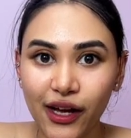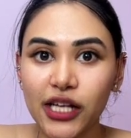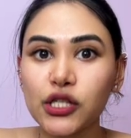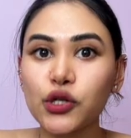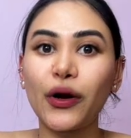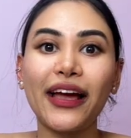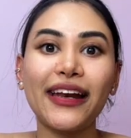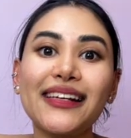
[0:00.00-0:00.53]

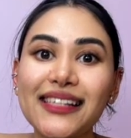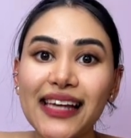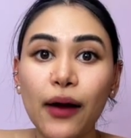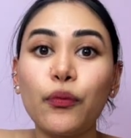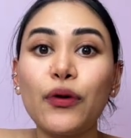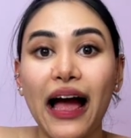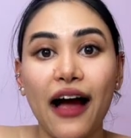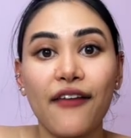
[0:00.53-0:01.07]
So anytime
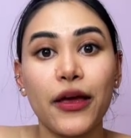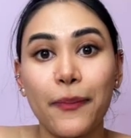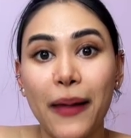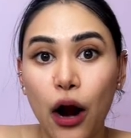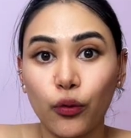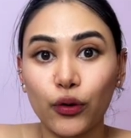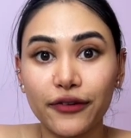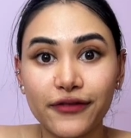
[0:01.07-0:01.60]
we have a
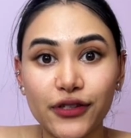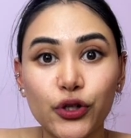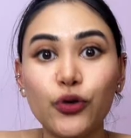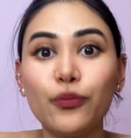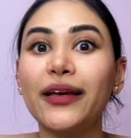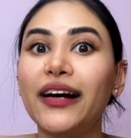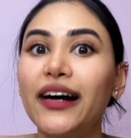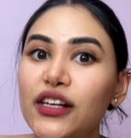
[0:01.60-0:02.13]
power of 2,
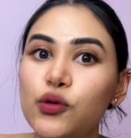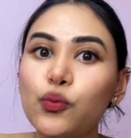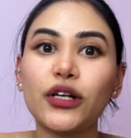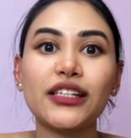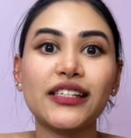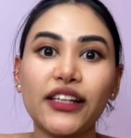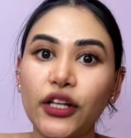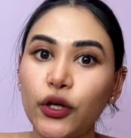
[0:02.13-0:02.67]
because we're
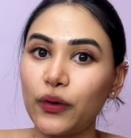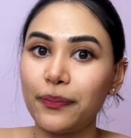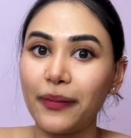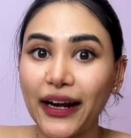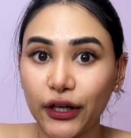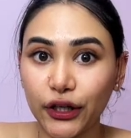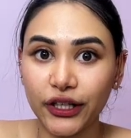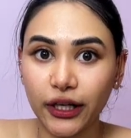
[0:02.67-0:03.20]
dealing with
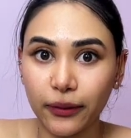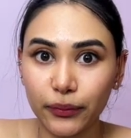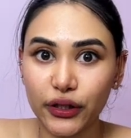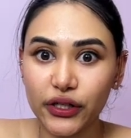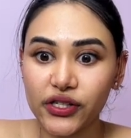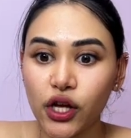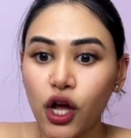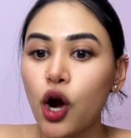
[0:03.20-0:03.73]
binary
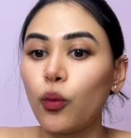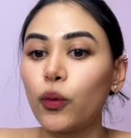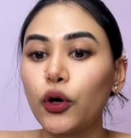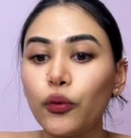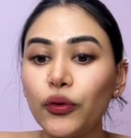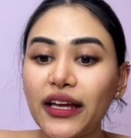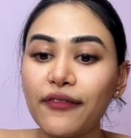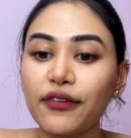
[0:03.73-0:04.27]
numbers, we're
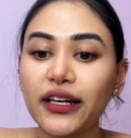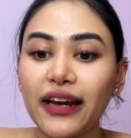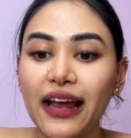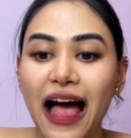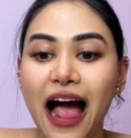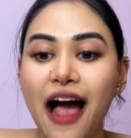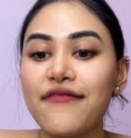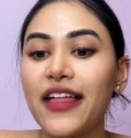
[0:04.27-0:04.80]
only ever going to
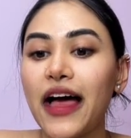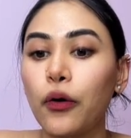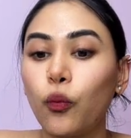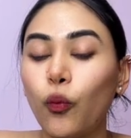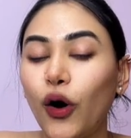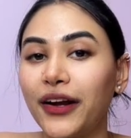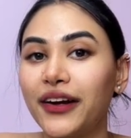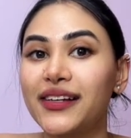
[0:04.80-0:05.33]
have that
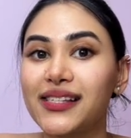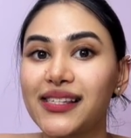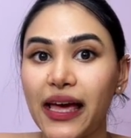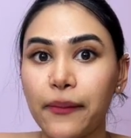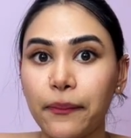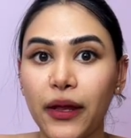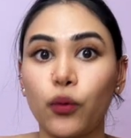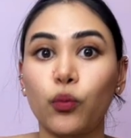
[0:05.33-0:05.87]
one
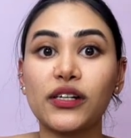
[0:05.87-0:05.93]
set bit.